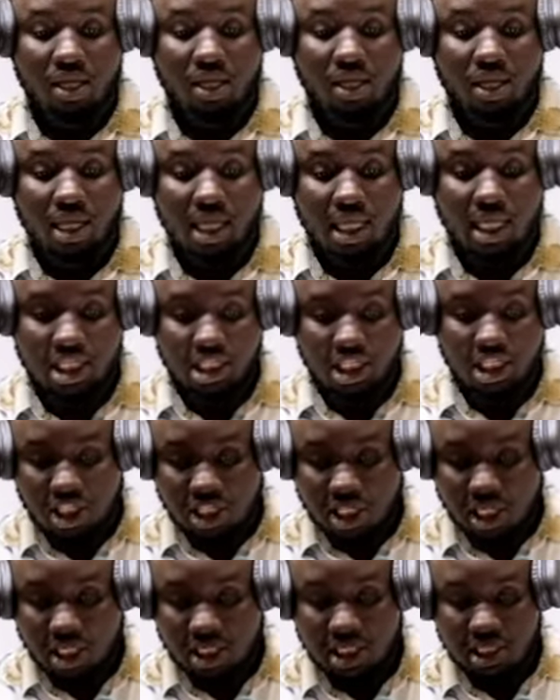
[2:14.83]
And I did say
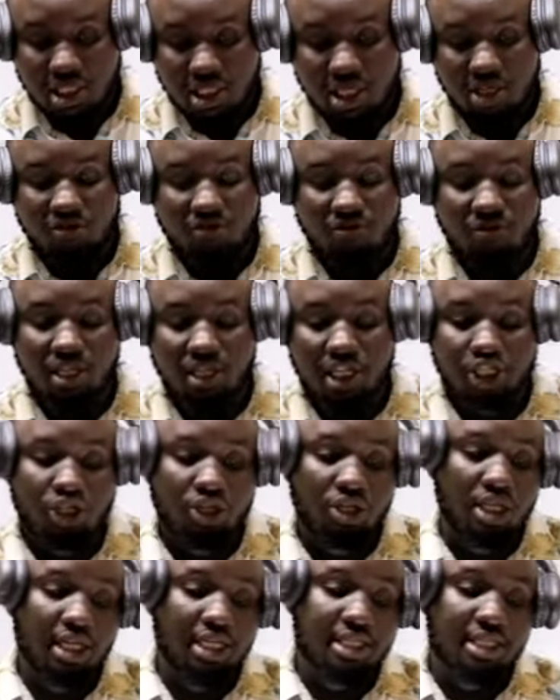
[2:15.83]
that inflation
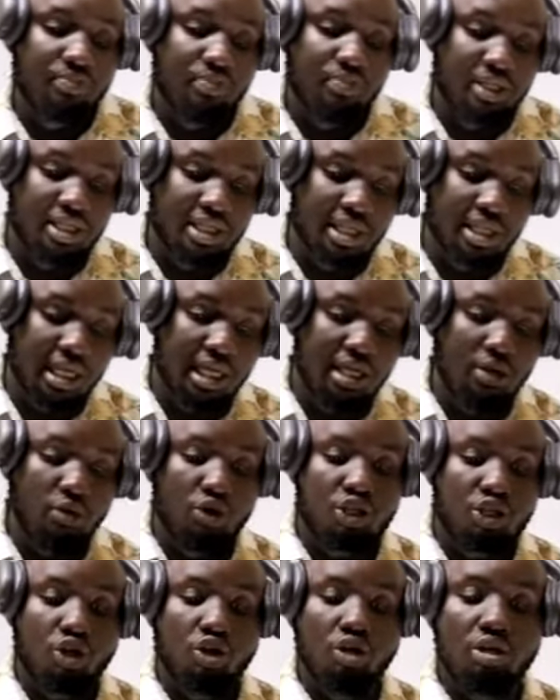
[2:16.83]
is basically what we
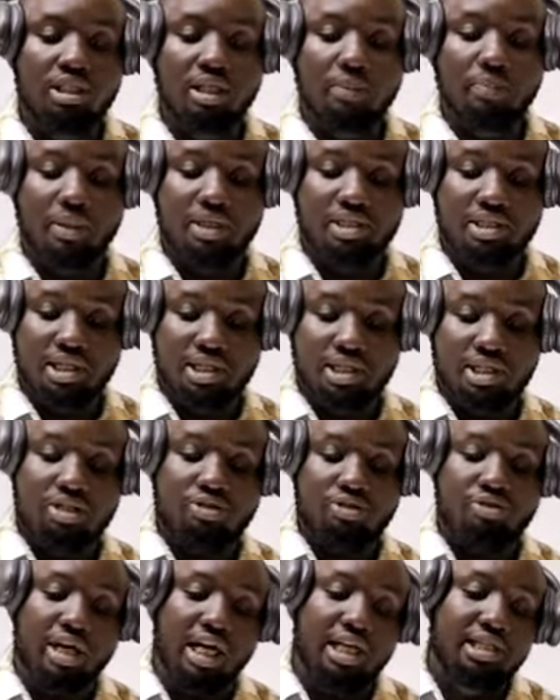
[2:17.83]
call the persistent
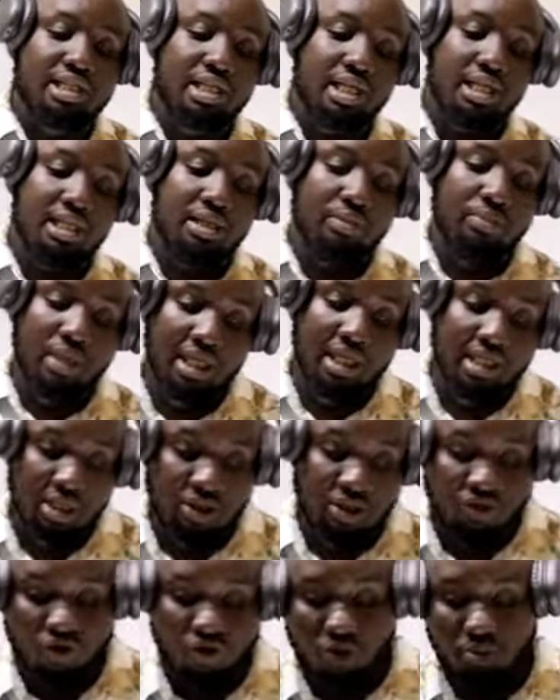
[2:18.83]
rise in the prices of
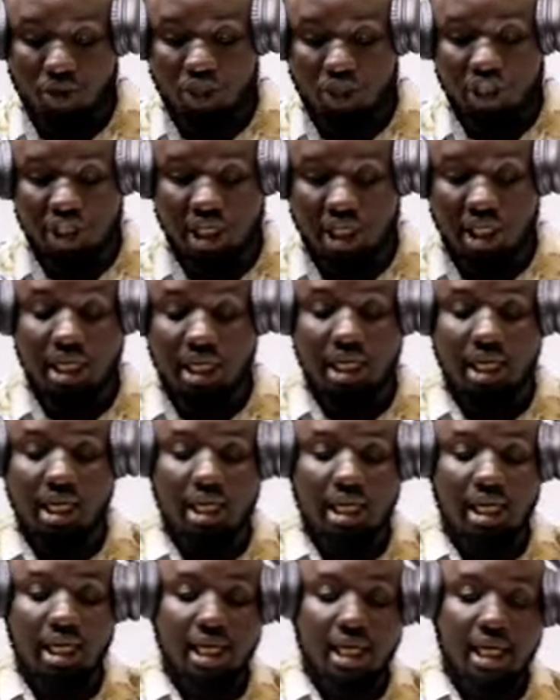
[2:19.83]
commodity.
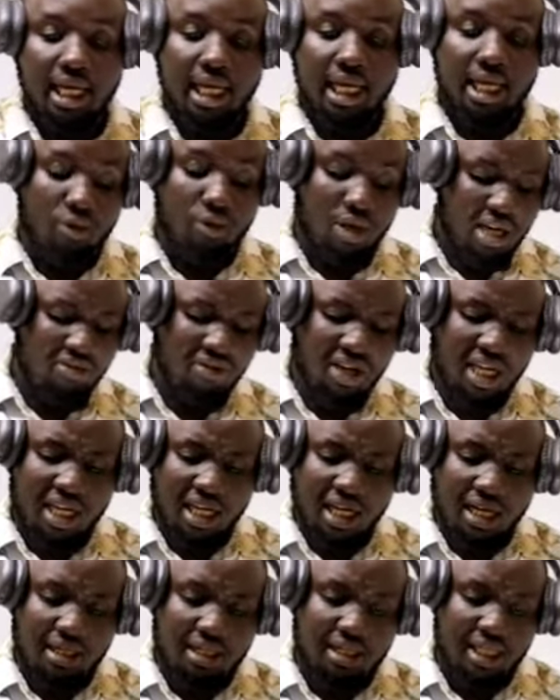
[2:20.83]
And whenever
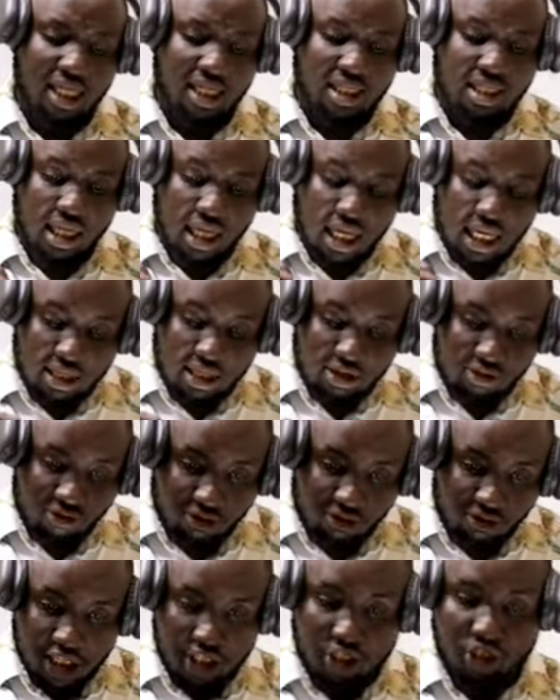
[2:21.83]
there is an
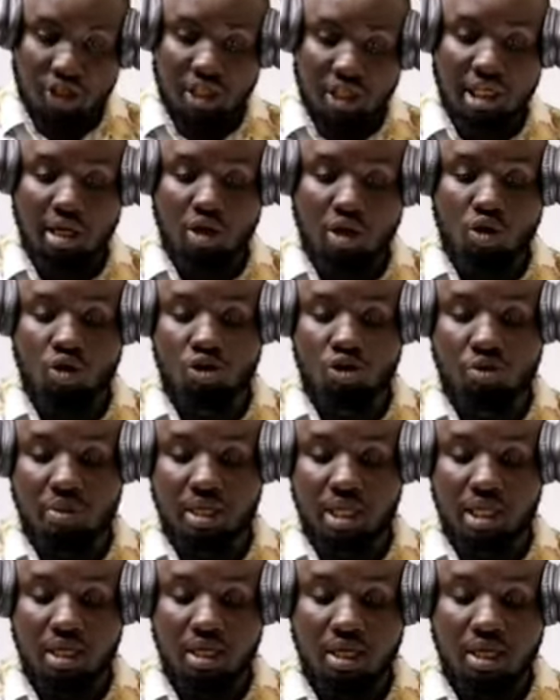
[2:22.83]
inflation in an economy,
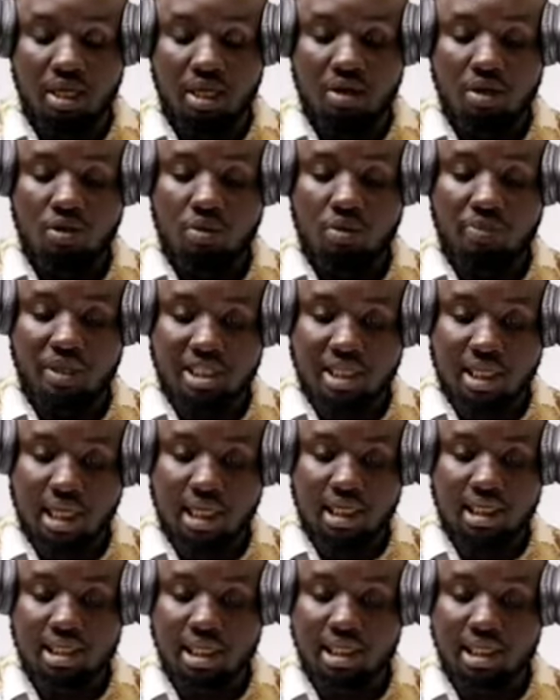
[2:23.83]
we basically
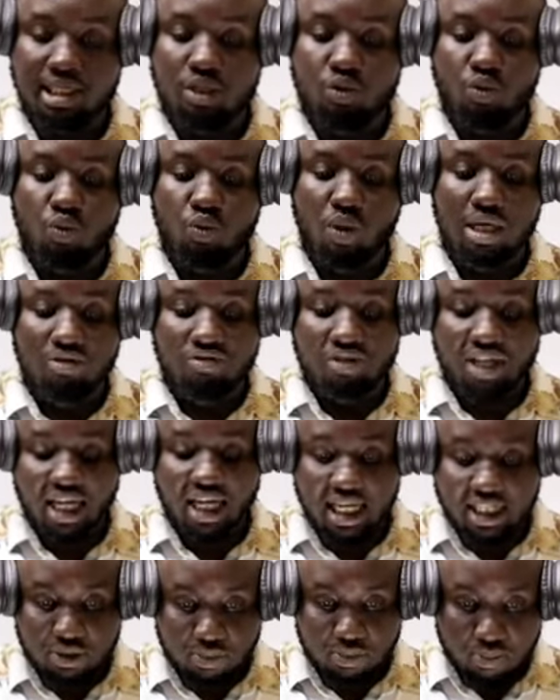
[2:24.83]
say that one of the
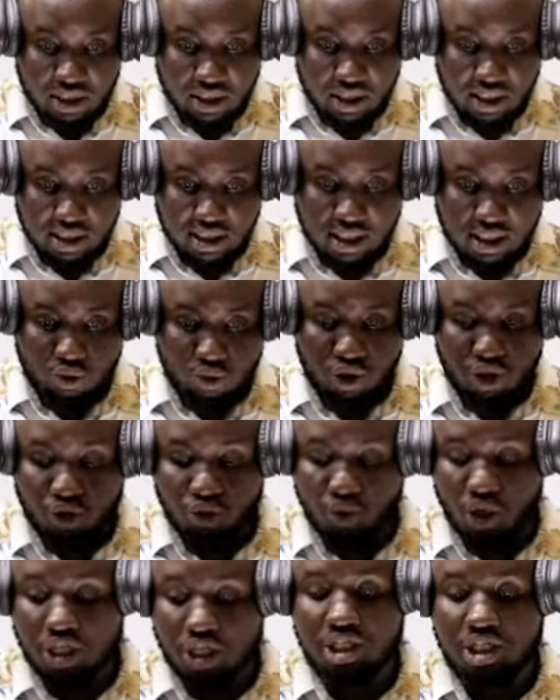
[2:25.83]
aspects is that we do
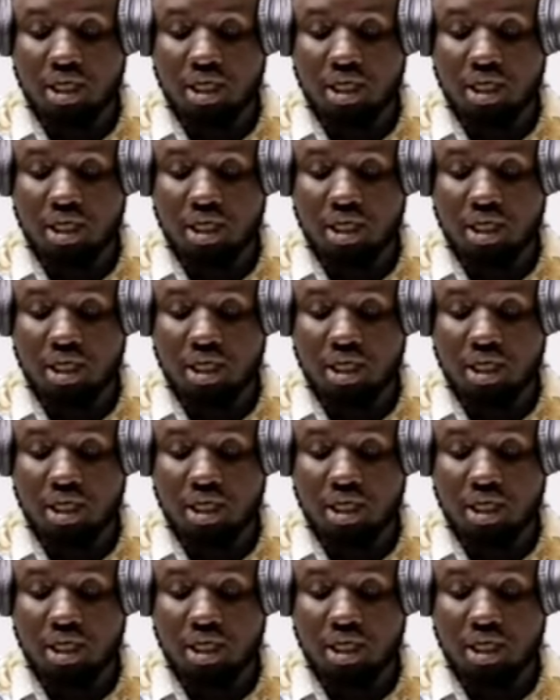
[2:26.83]
what?